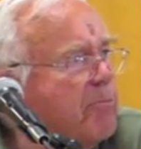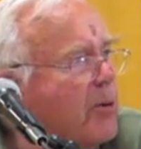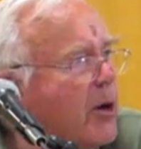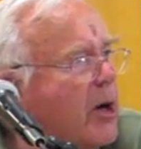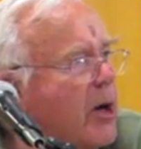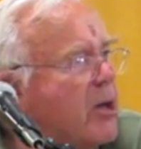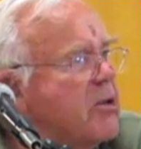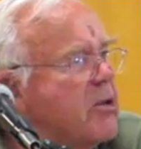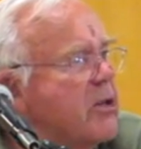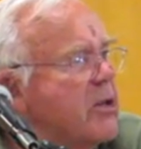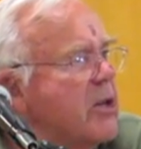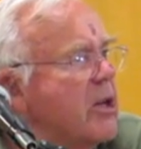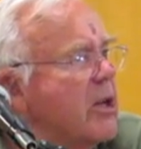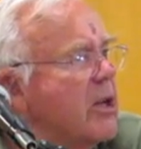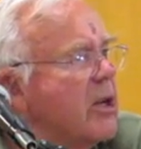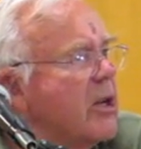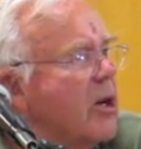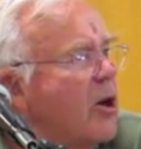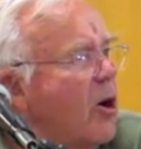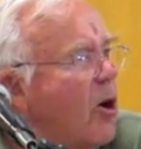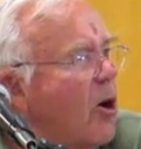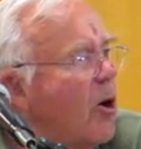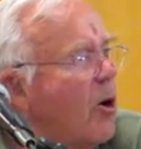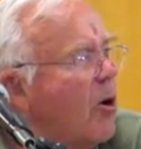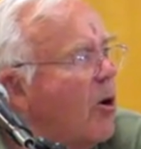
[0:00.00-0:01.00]
president
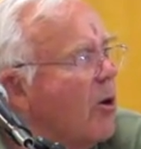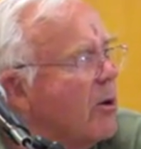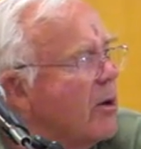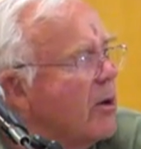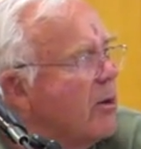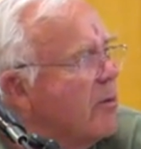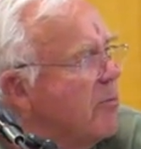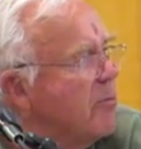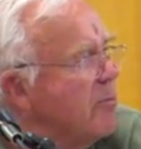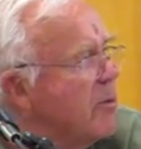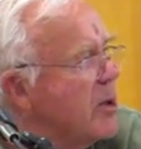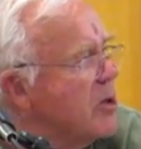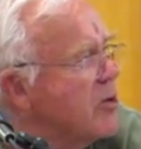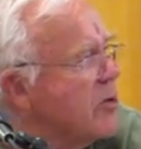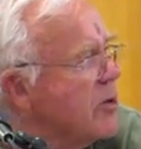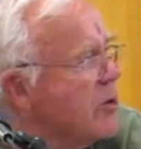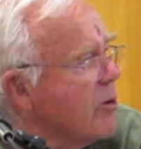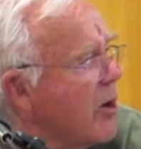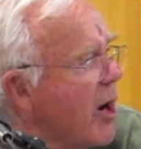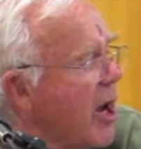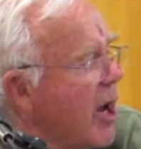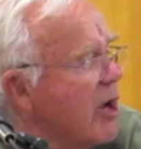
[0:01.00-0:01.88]
called Mr.